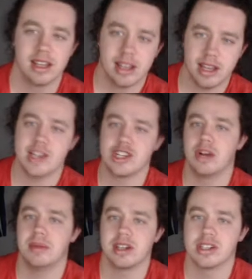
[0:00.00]
AJ
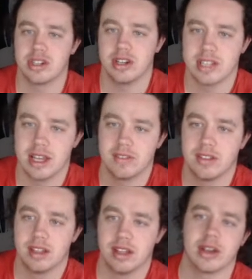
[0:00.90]
Allmendinger starting 10th.
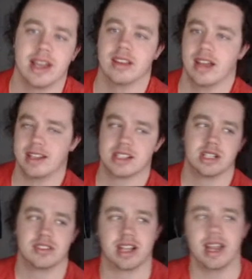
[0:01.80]
Okay, I lied. That's
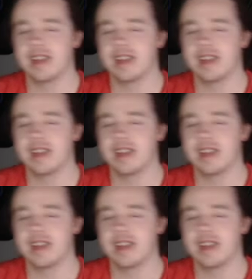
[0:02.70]
another guy.